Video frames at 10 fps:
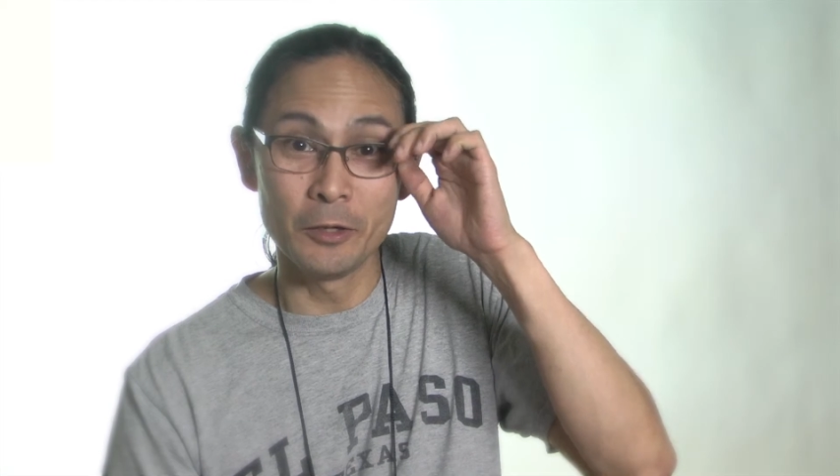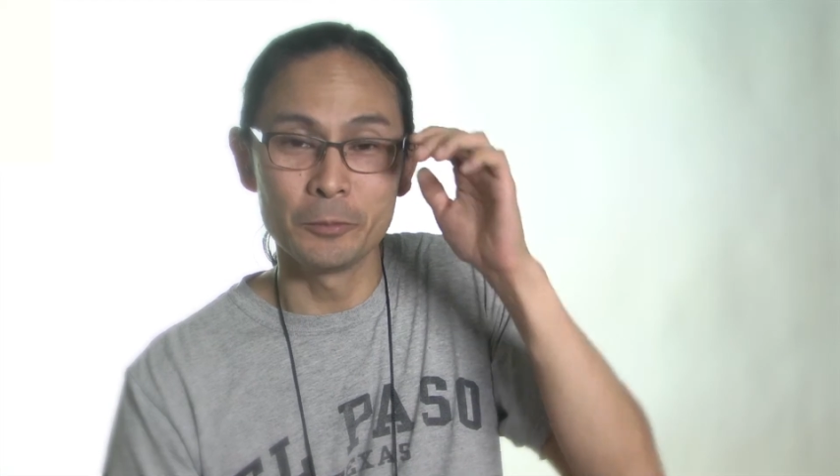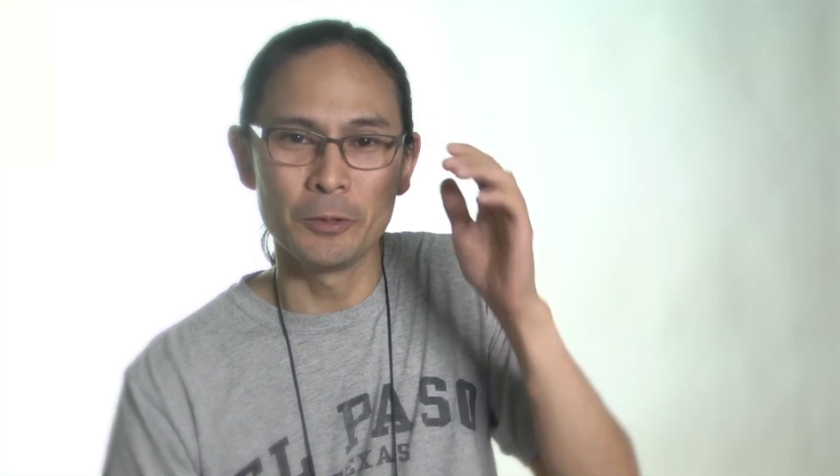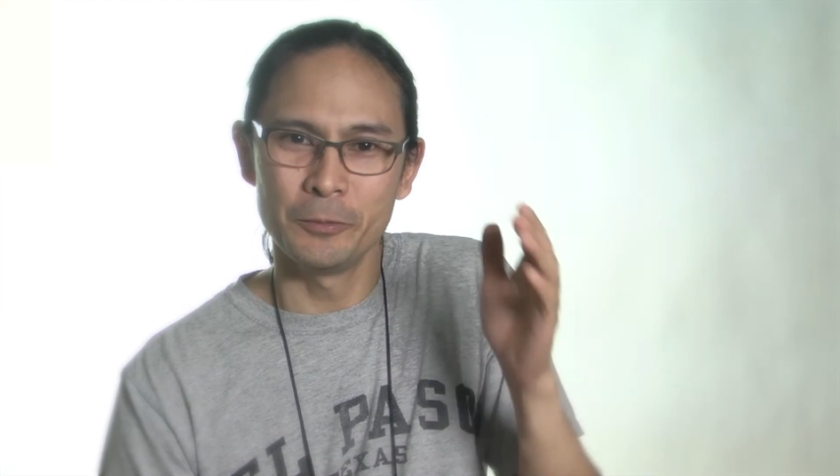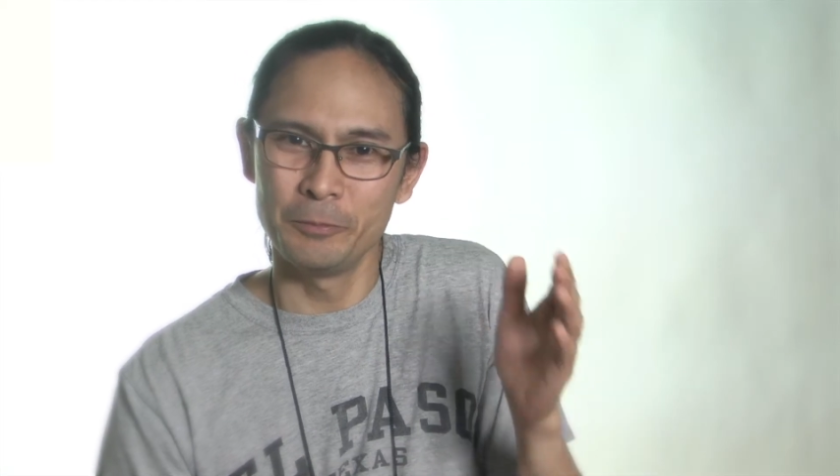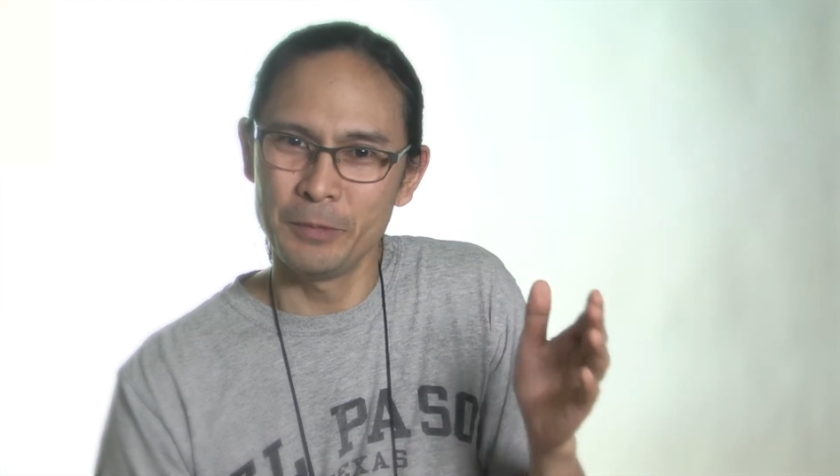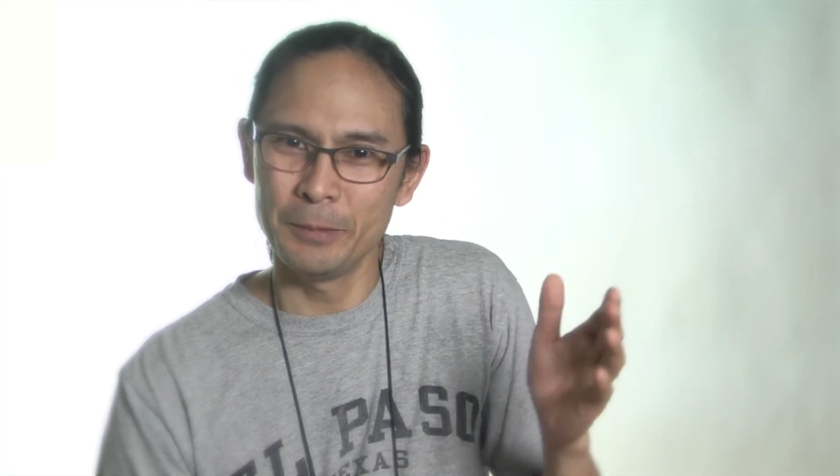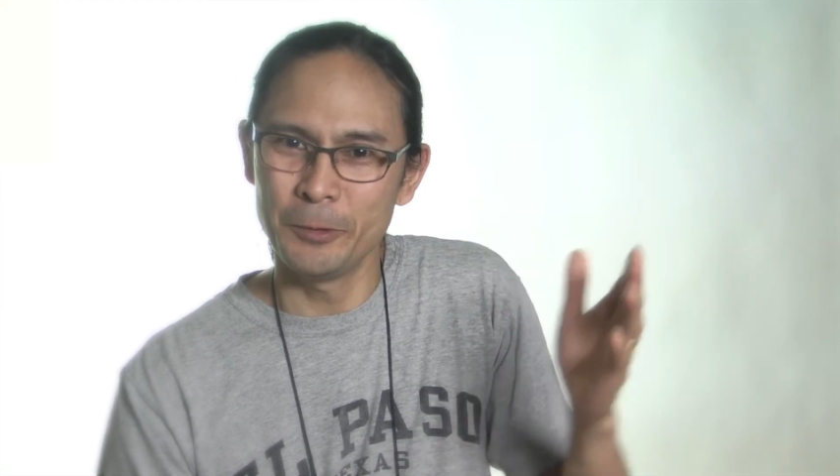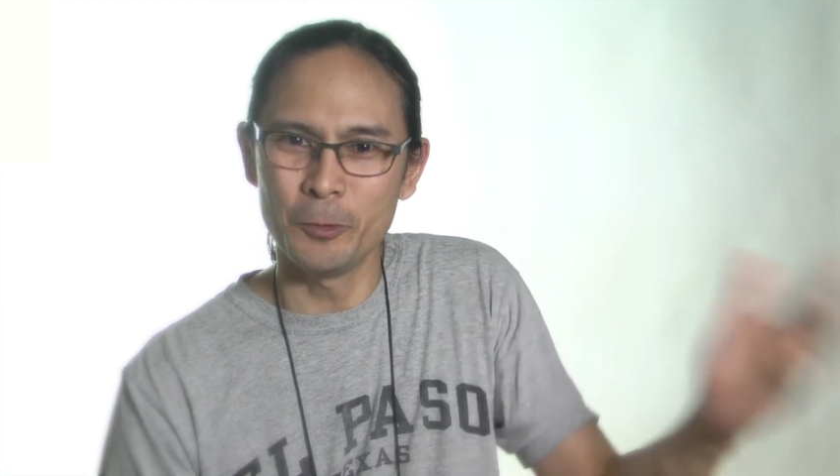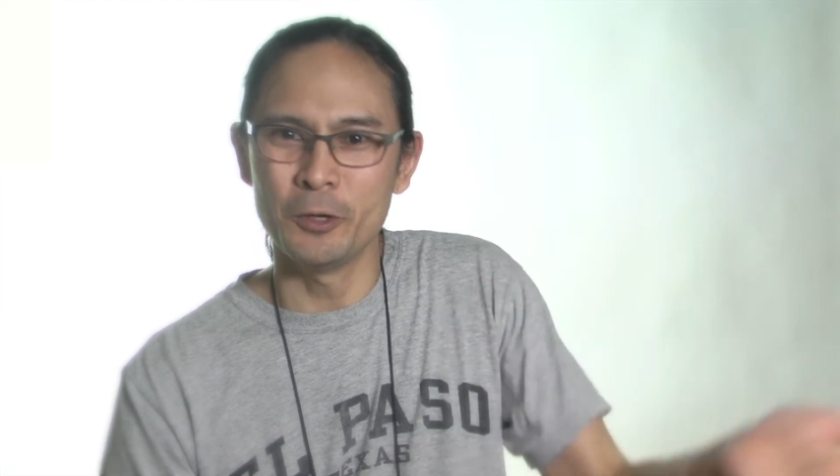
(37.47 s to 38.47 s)
I hope that
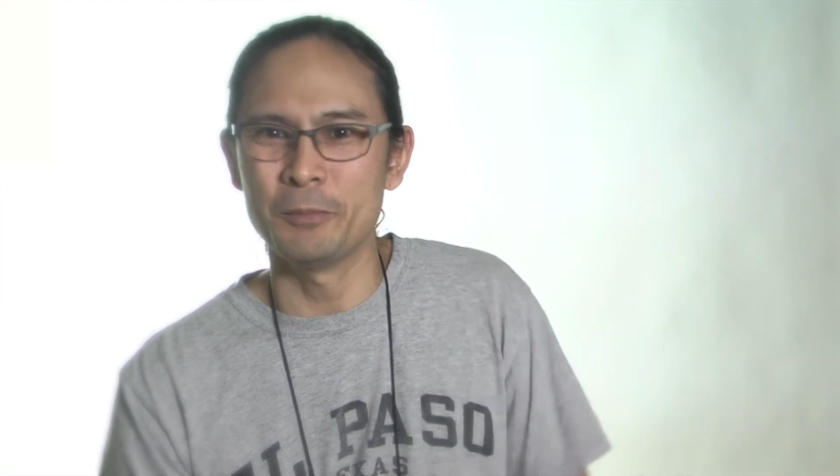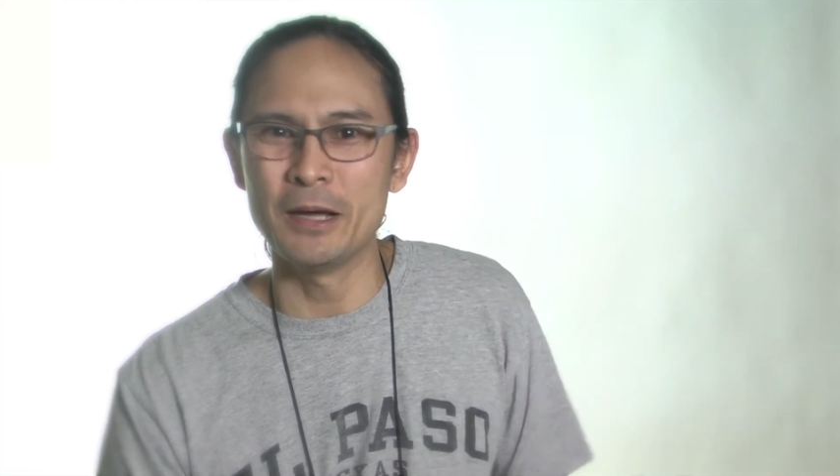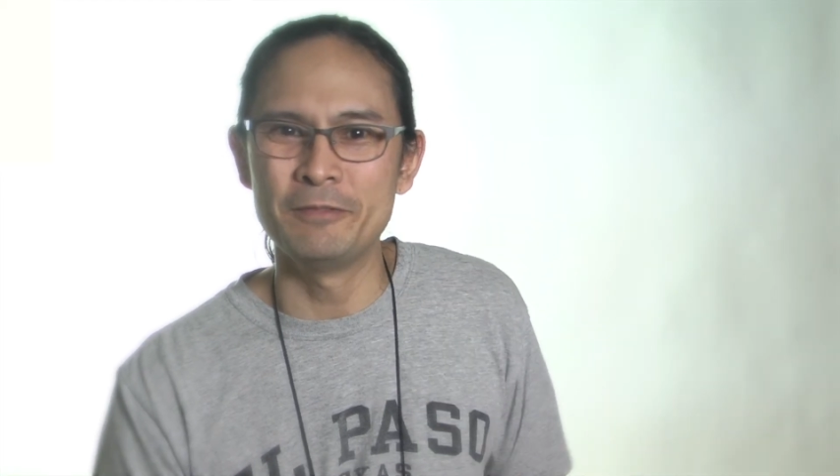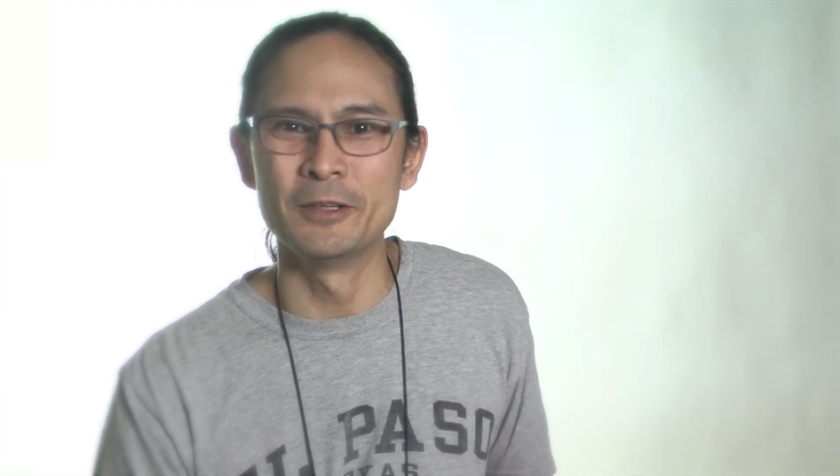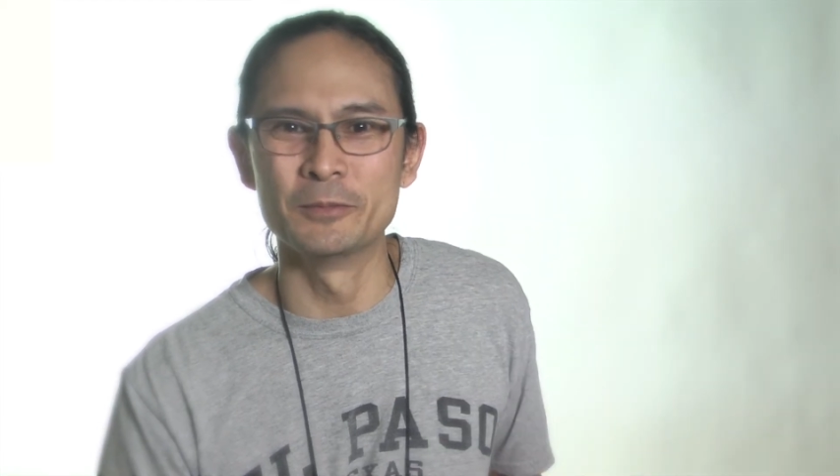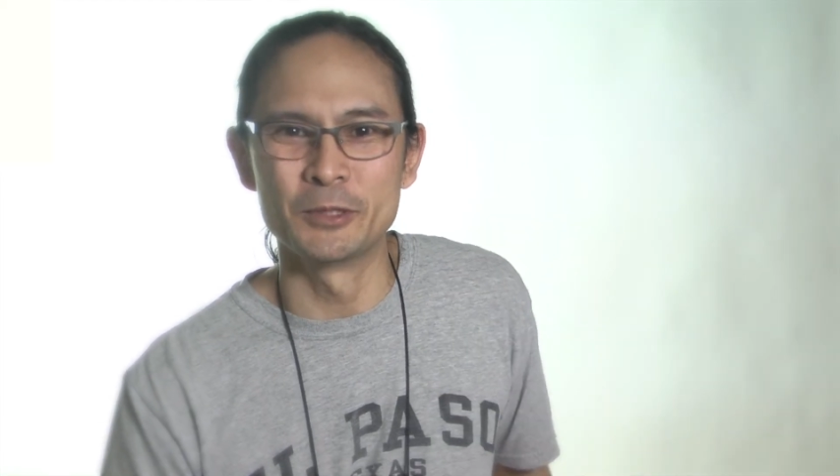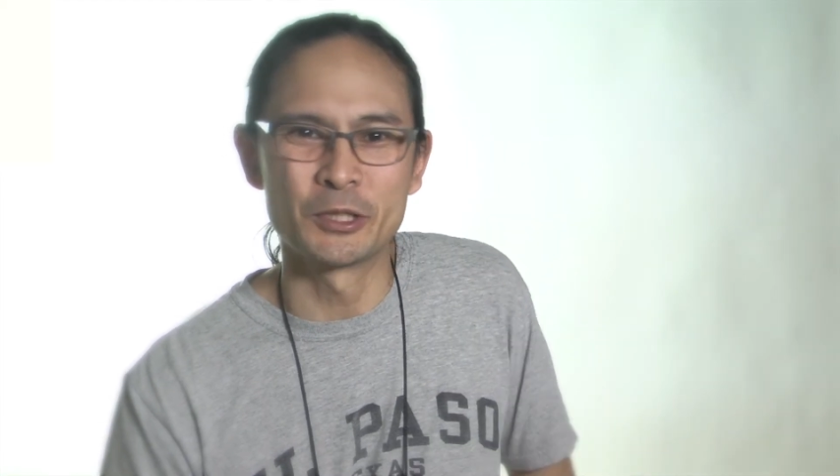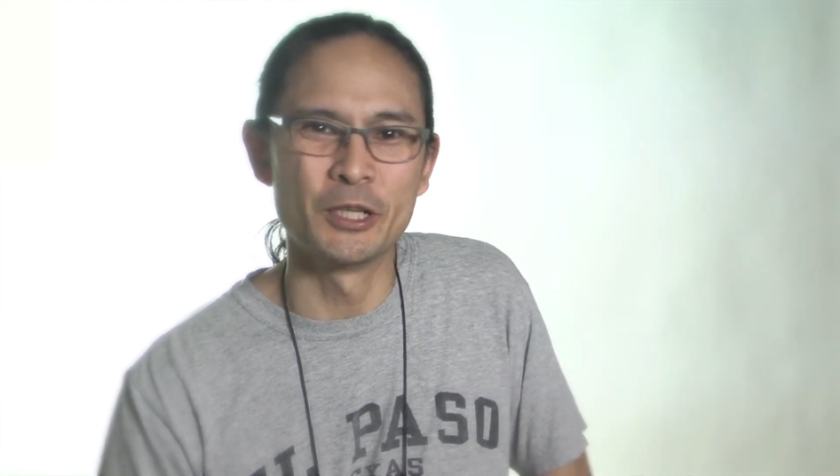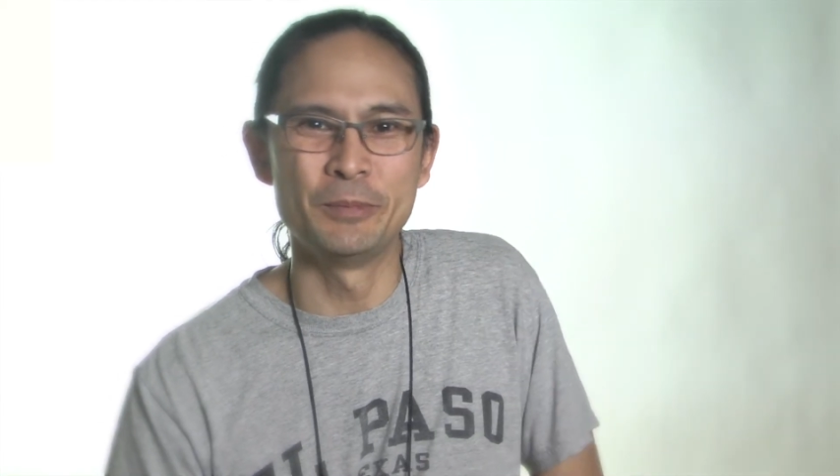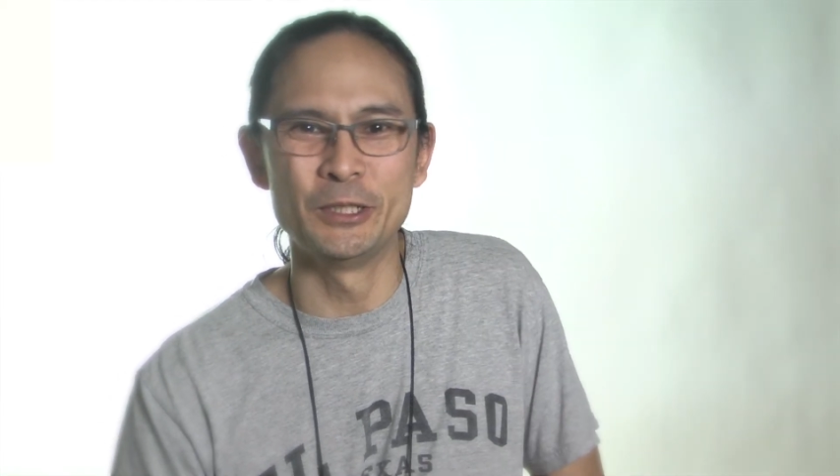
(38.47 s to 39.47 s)
maybe one of my films is
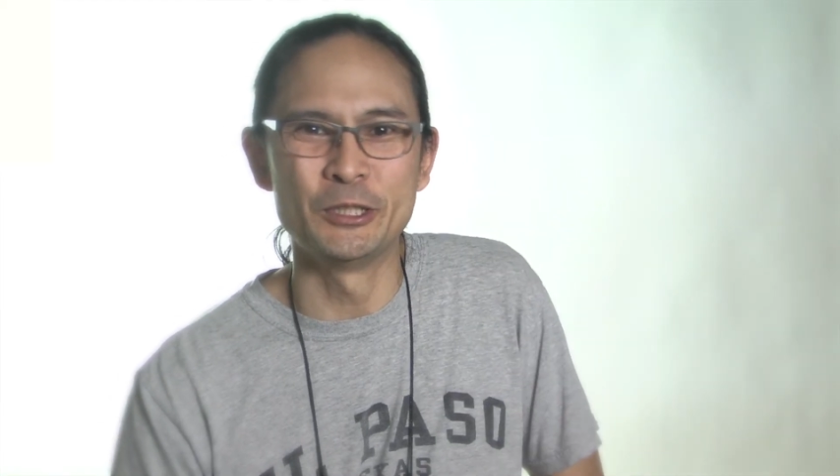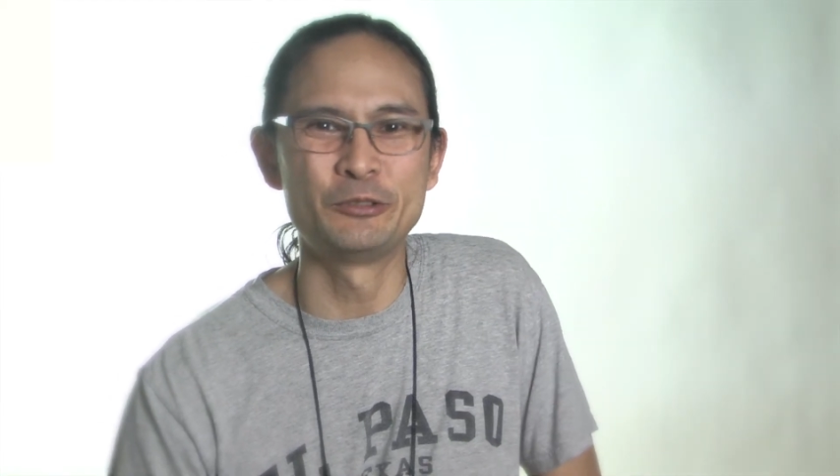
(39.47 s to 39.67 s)
going to be